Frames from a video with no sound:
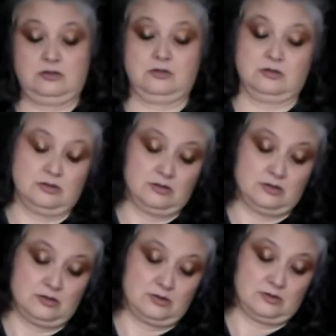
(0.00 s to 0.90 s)

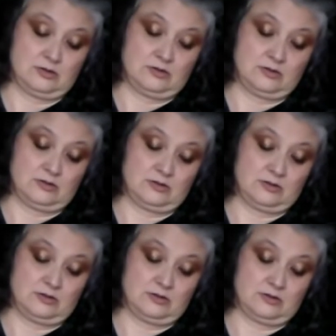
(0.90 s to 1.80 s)

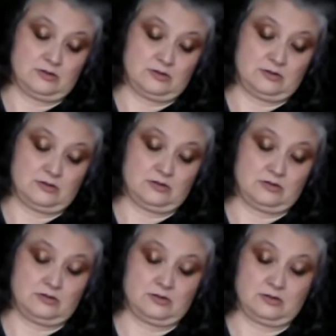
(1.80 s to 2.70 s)

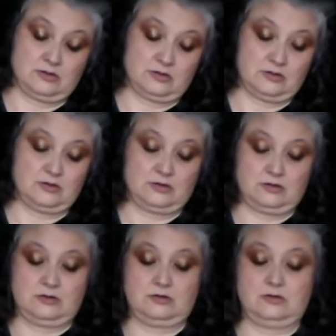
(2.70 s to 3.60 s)

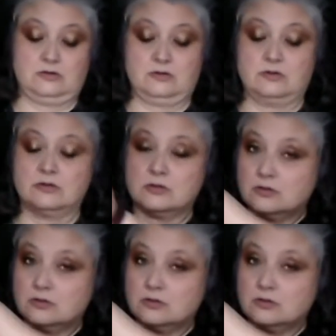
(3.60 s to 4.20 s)
No one is speaking in this clip.